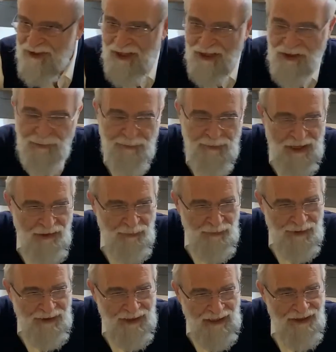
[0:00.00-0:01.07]
is expressed,
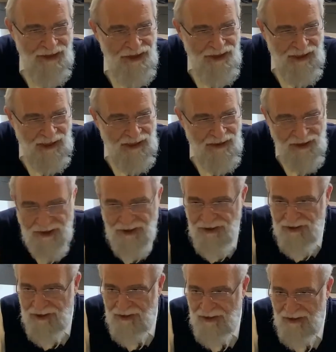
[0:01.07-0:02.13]
what Titus did
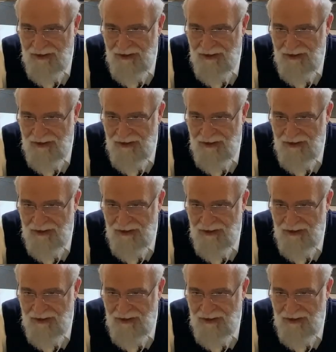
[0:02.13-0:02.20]
this,